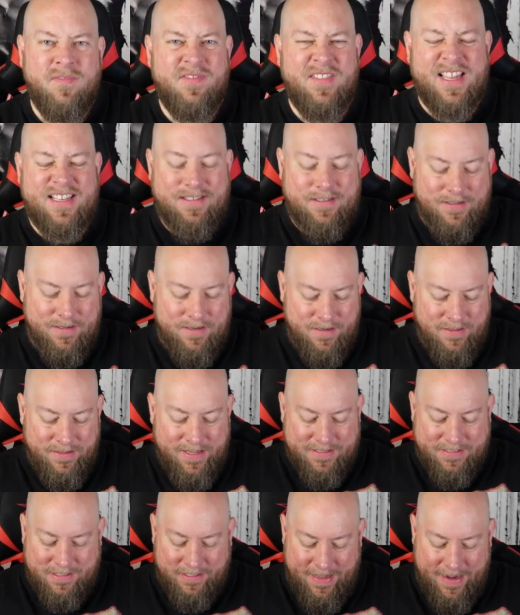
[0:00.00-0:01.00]

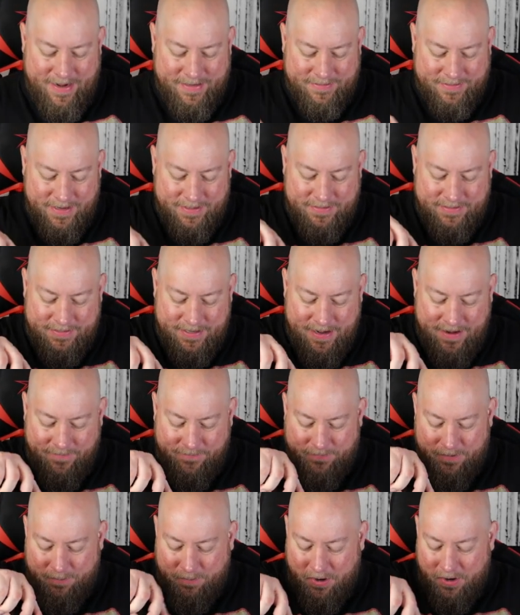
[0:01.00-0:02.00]
Let's glance. Let's see
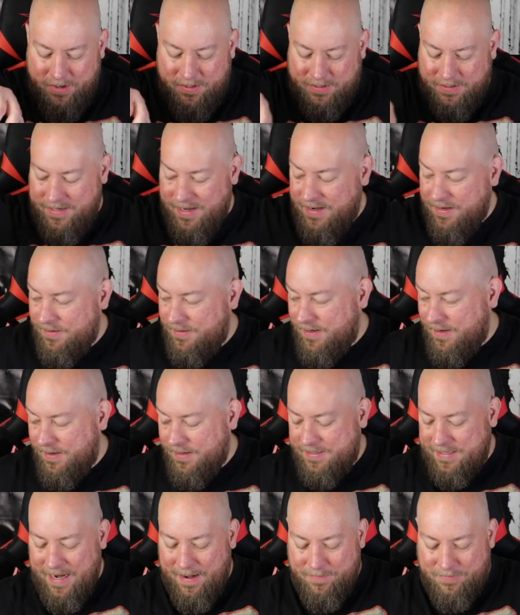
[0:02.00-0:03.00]
if the person did the
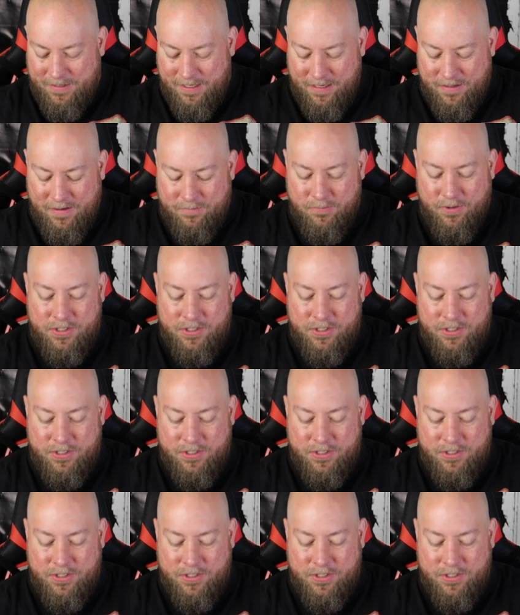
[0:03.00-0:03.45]
same thing and